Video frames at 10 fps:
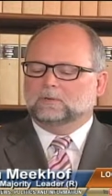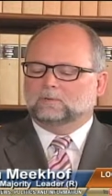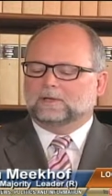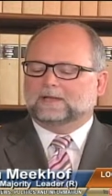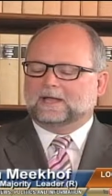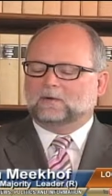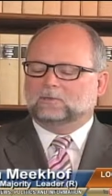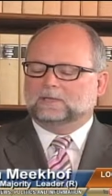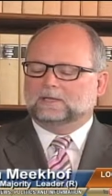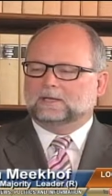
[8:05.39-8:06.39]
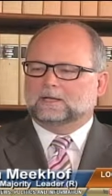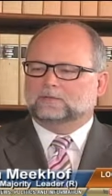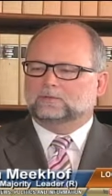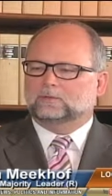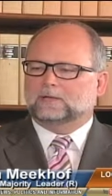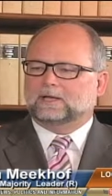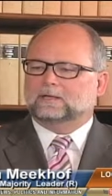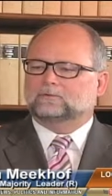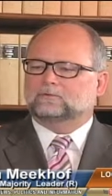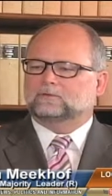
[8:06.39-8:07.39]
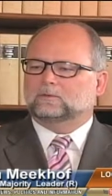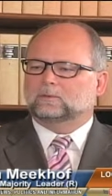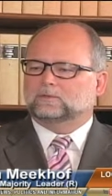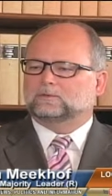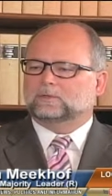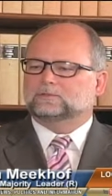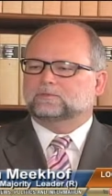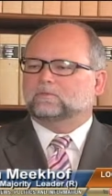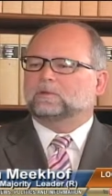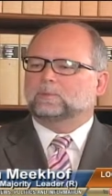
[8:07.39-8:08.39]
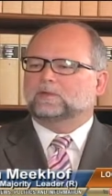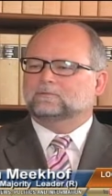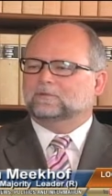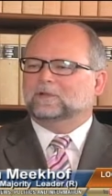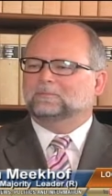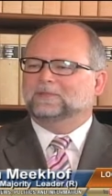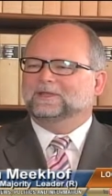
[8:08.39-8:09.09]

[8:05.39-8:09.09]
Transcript: Right now, we cannot do it on existing roads because you've already paid for them.